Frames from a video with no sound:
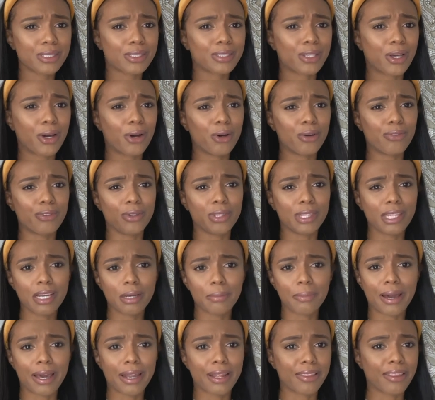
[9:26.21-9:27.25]
So if you think
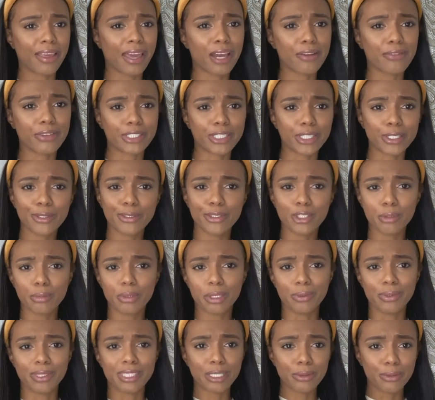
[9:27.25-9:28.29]
about it, the average YouTuber,
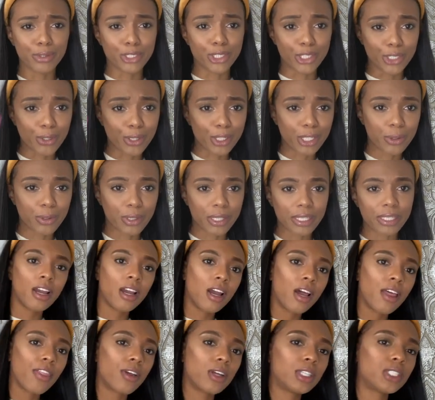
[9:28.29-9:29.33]
when someone's showing you this,
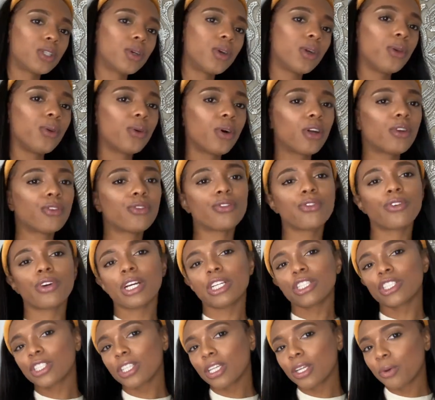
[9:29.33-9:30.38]
they're showing you on
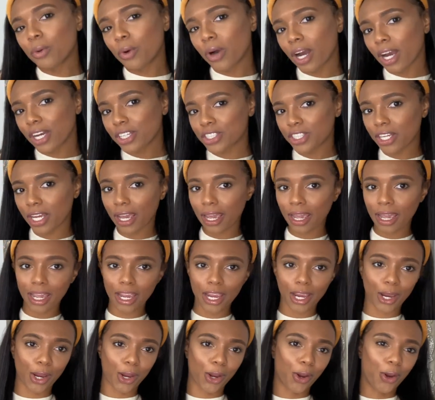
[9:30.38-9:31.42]
freshly washed
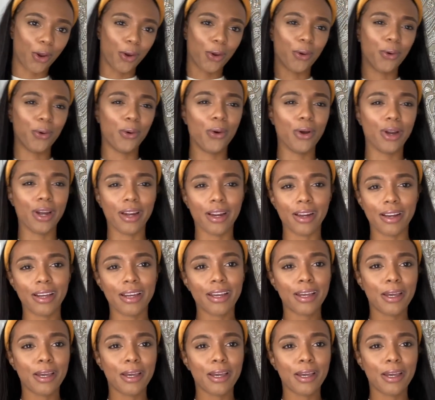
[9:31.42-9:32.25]
hair, or